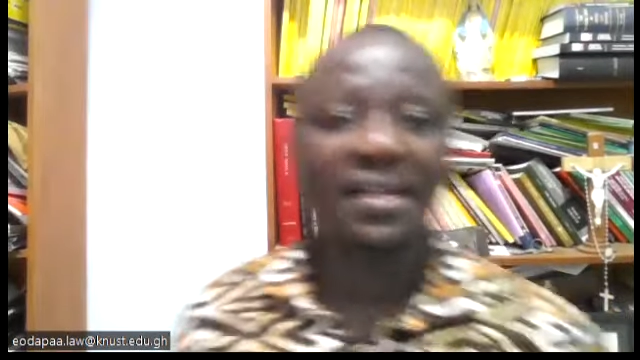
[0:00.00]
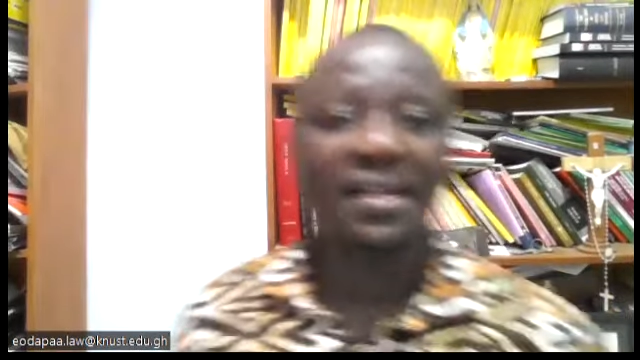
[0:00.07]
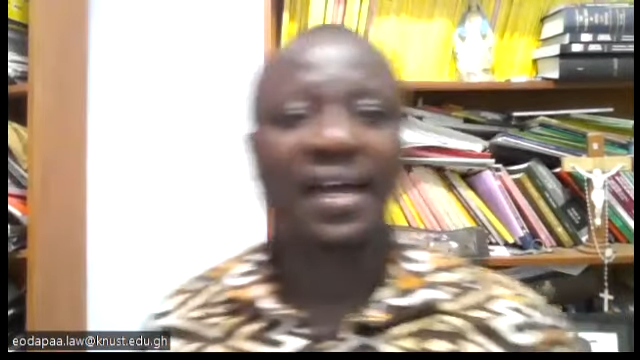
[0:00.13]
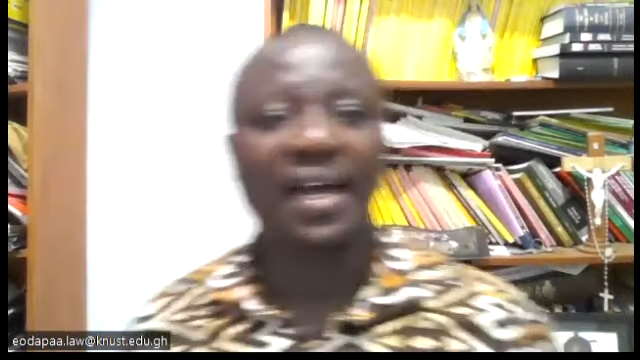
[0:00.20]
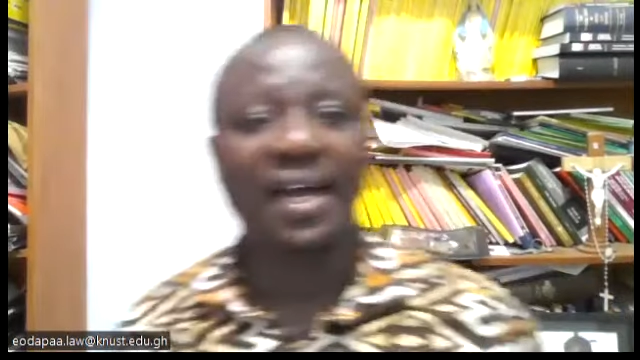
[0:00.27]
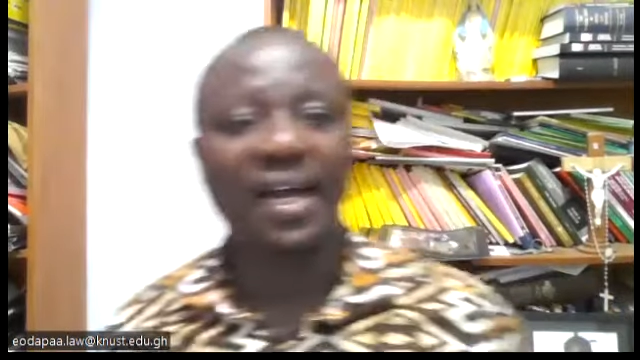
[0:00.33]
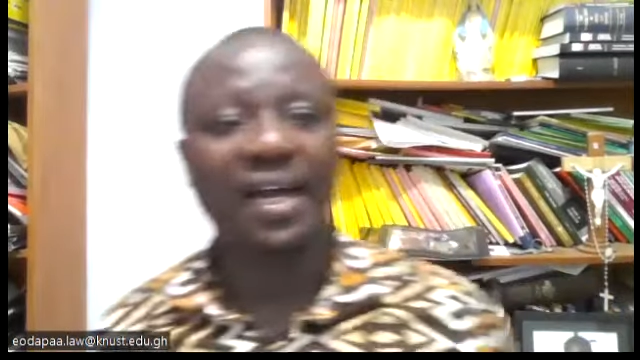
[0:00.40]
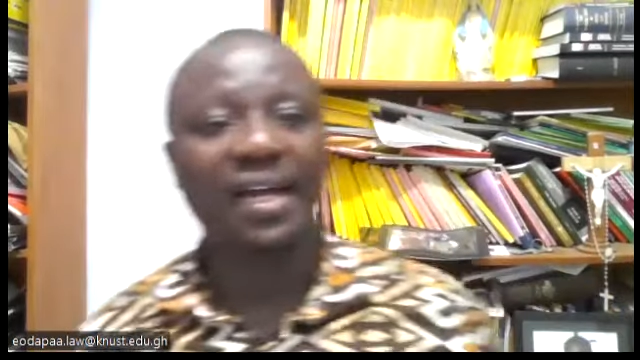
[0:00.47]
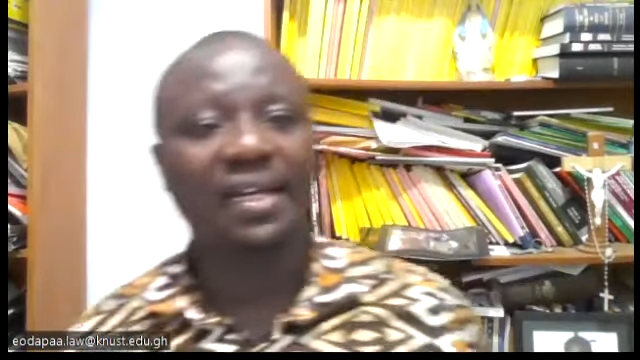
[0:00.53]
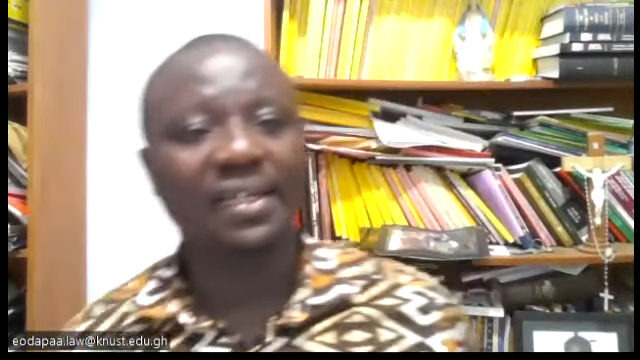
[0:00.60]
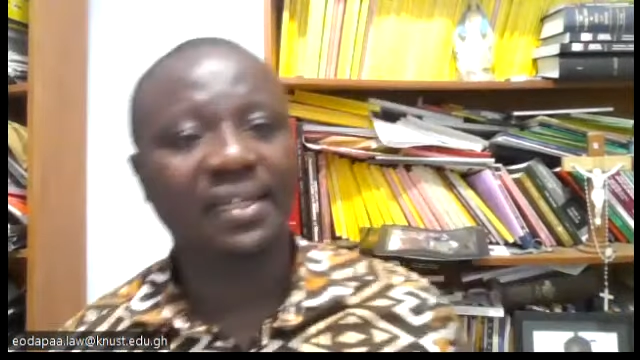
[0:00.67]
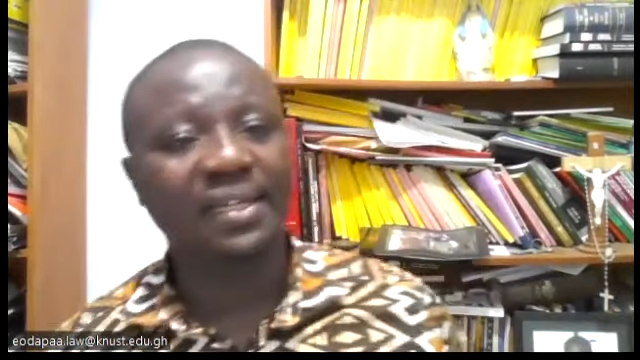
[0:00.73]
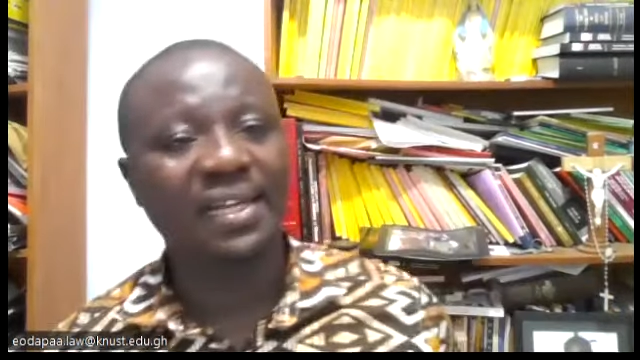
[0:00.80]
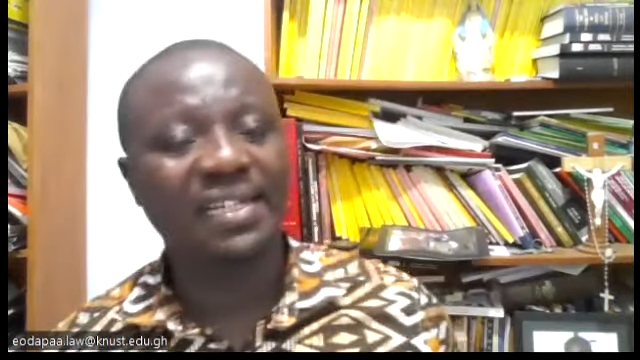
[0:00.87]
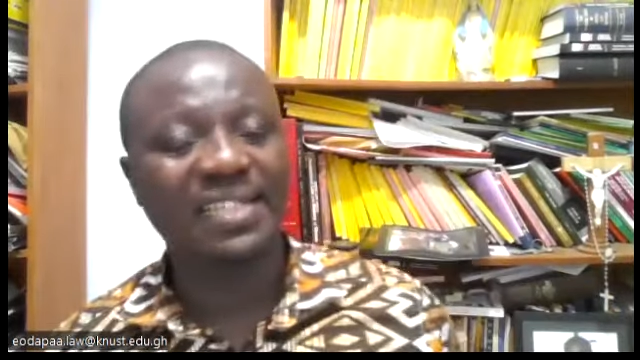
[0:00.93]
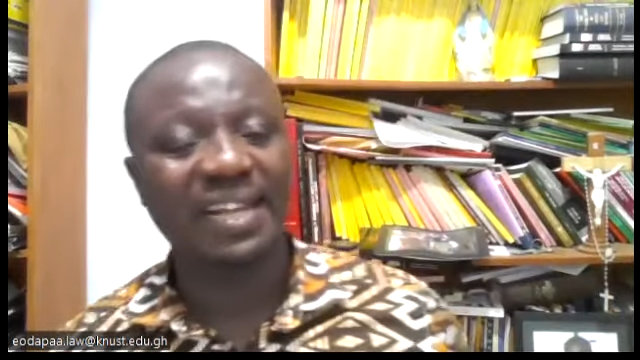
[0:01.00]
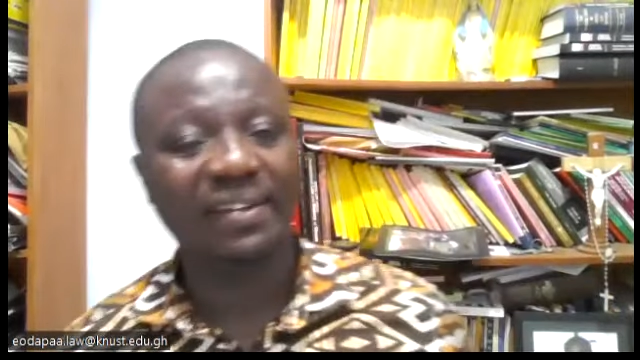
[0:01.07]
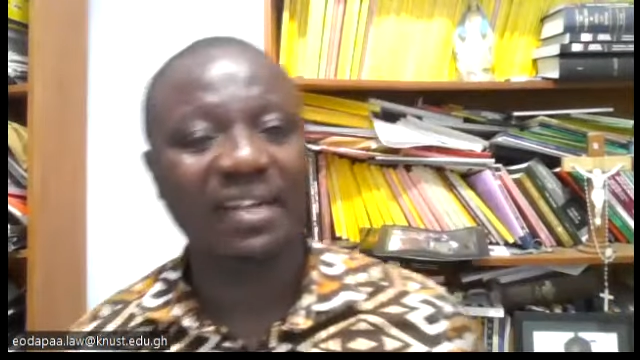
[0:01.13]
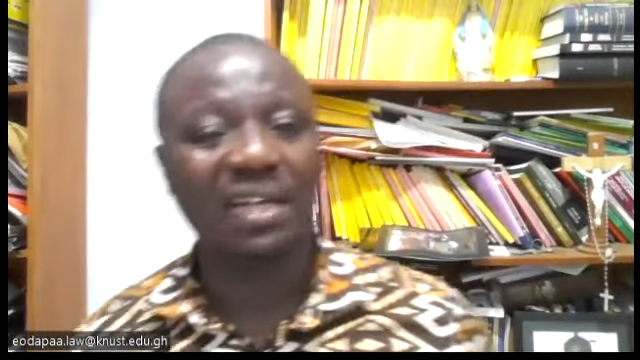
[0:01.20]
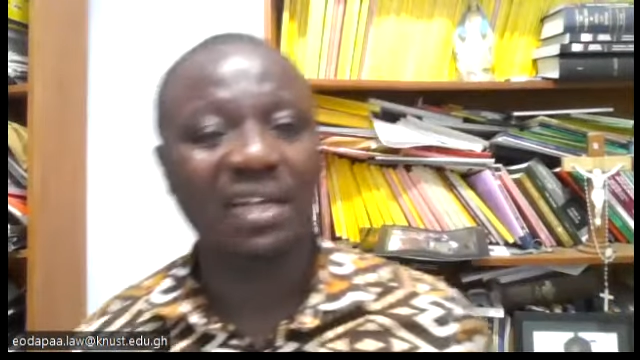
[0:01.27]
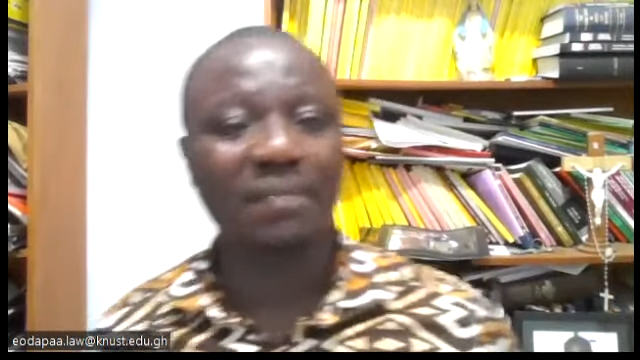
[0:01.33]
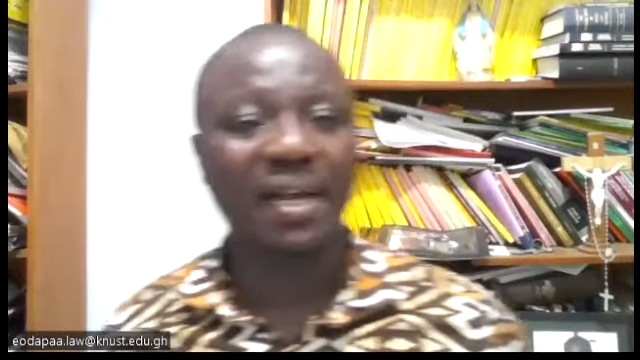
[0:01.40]
the
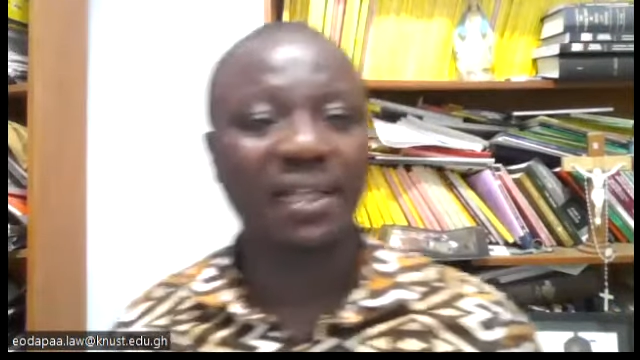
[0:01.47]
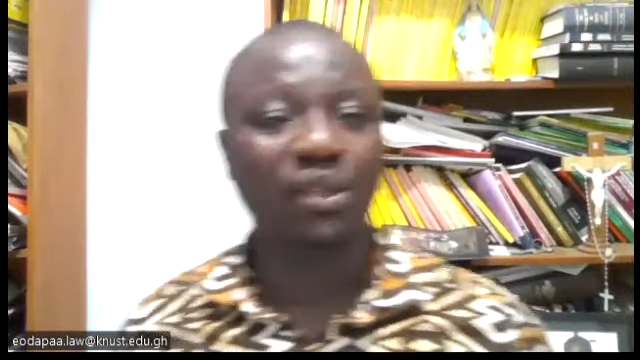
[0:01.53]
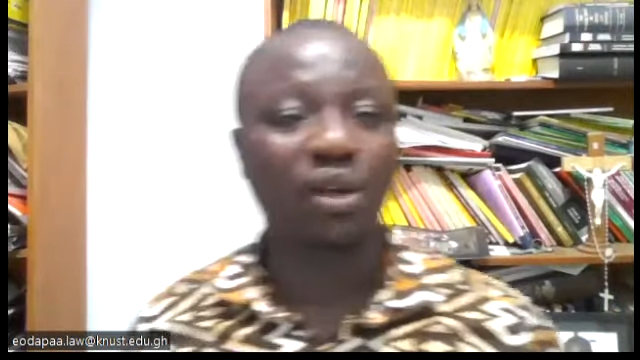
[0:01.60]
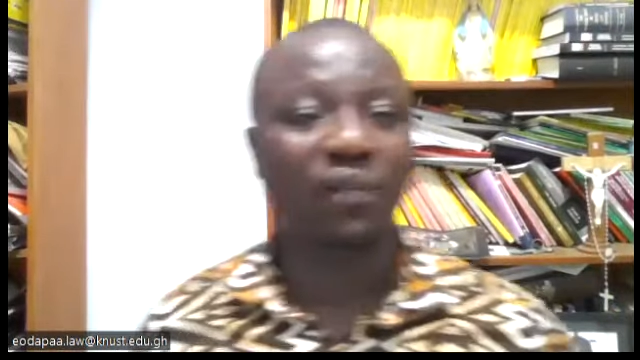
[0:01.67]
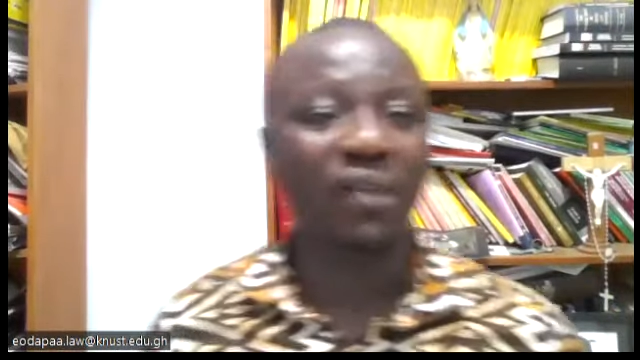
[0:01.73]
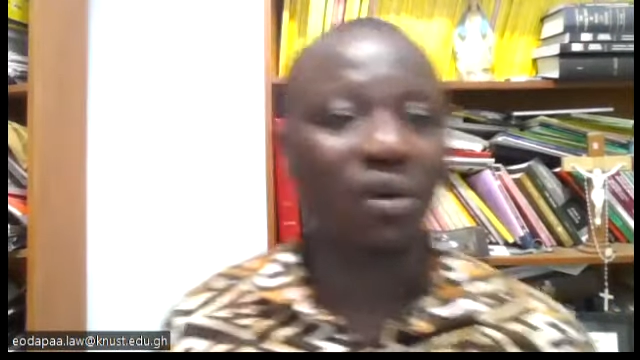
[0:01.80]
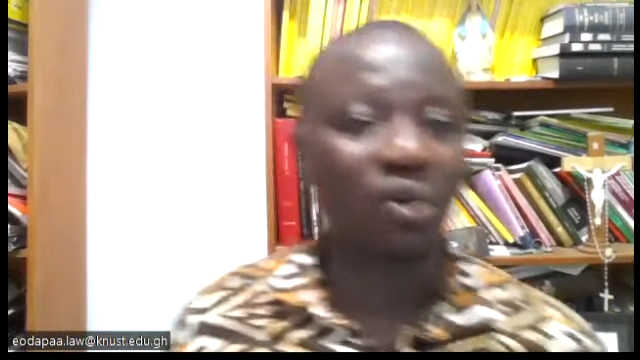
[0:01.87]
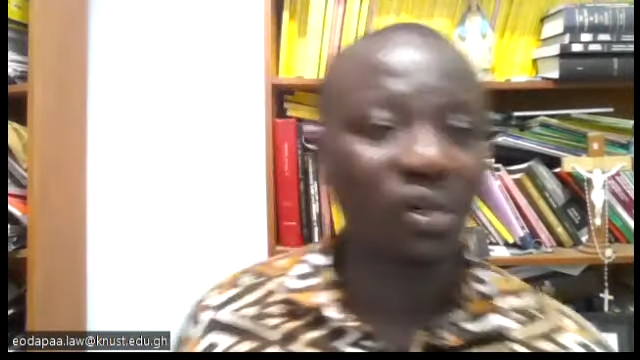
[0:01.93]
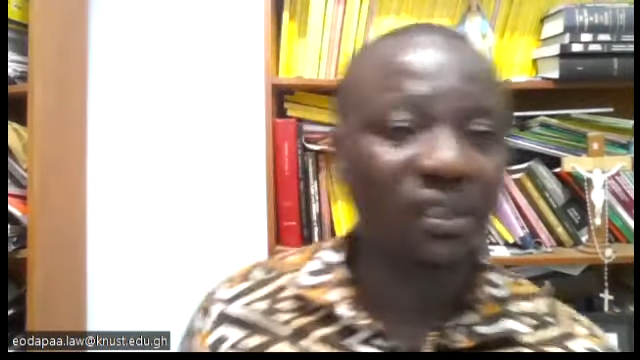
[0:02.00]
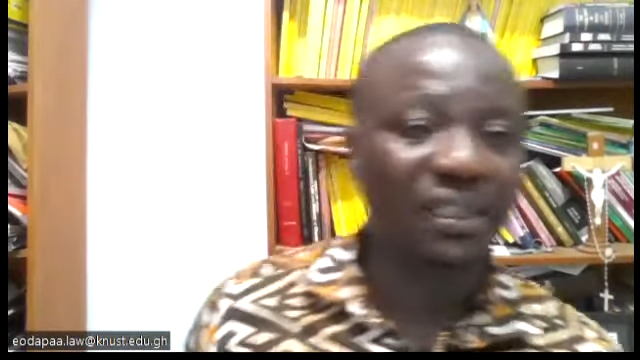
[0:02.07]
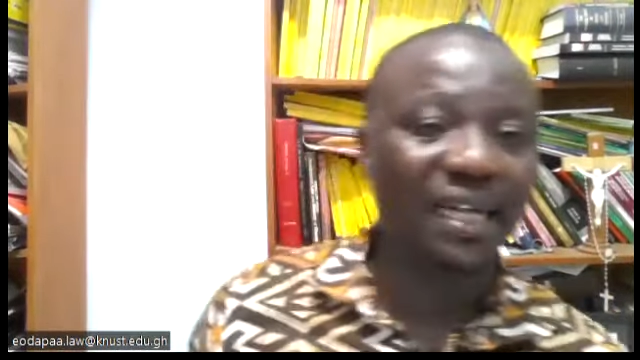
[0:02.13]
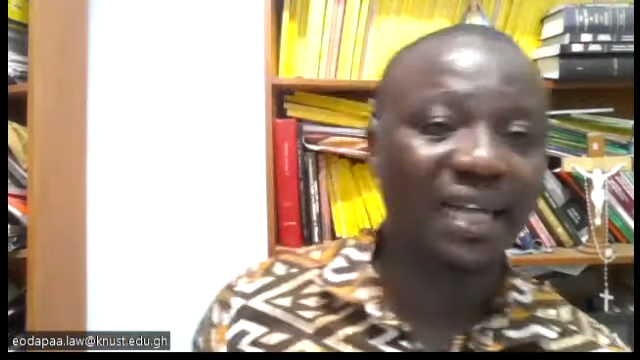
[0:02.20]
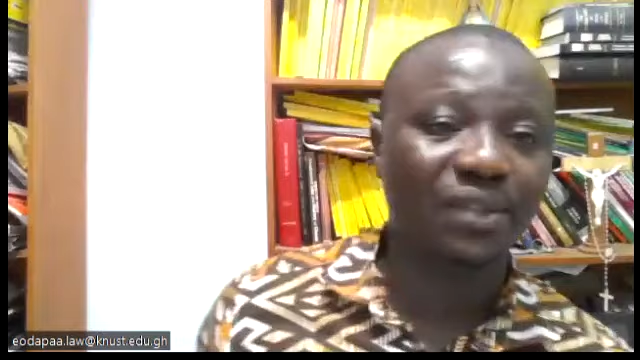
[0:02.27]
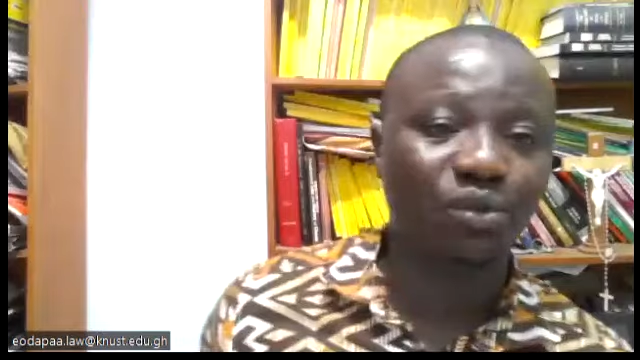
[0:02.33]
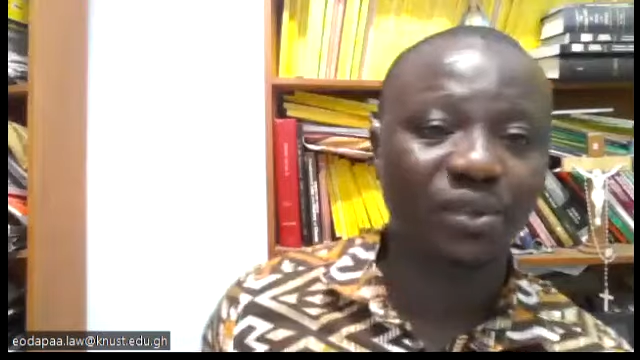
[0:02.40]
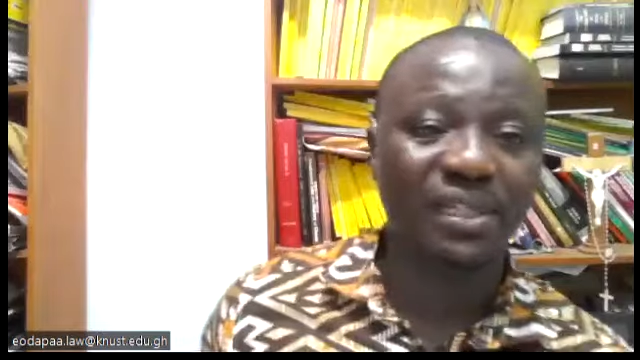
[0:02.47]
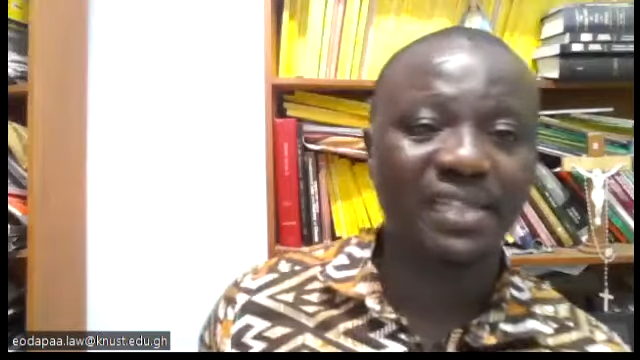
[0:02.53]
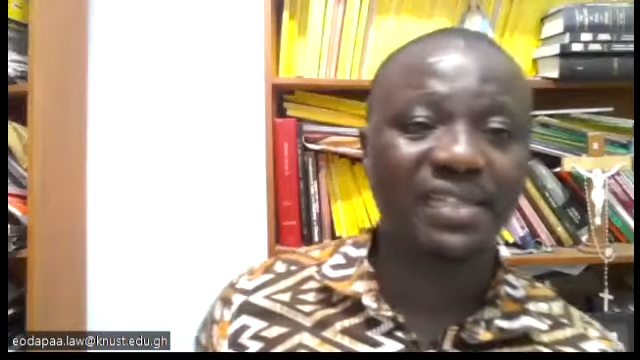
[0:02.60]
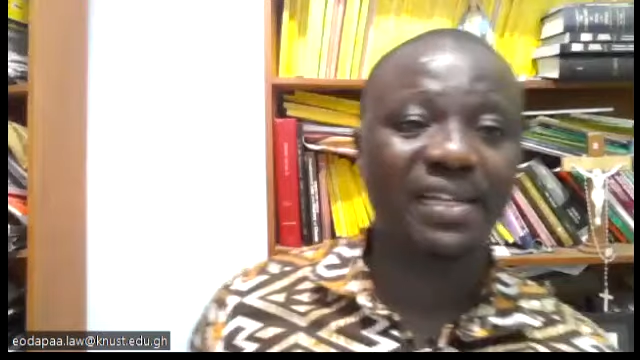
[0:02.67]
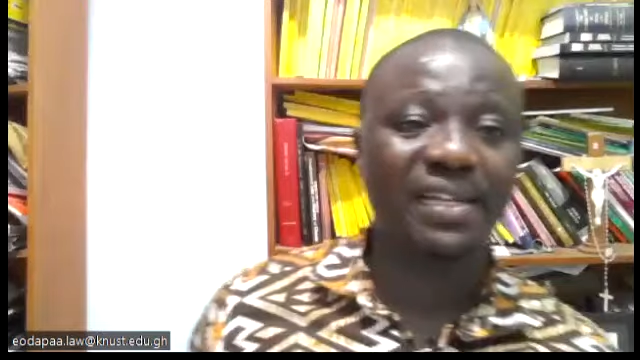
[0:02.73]
subject matter of the contract, which